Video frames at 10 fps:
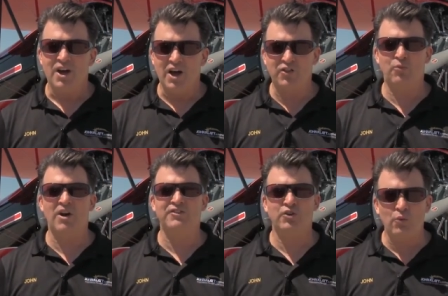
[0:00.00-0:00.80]
a
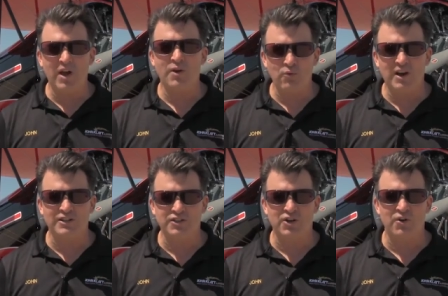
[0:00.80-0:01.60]
thrust to weight
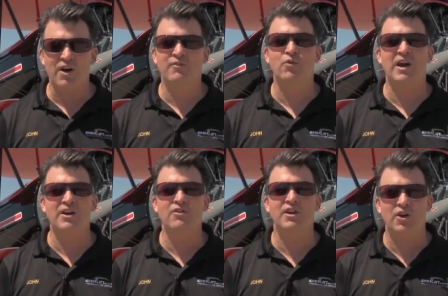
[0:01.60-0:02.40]
ratio of
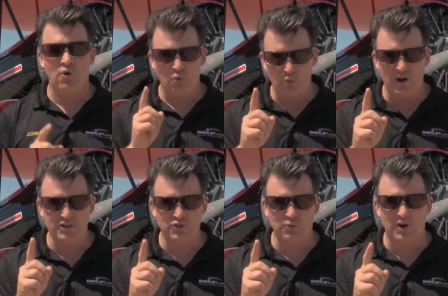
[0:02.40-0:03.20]
greater than
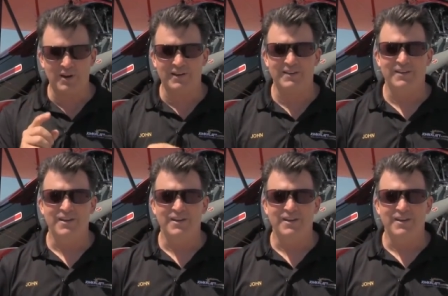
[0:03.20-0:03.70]
one to one.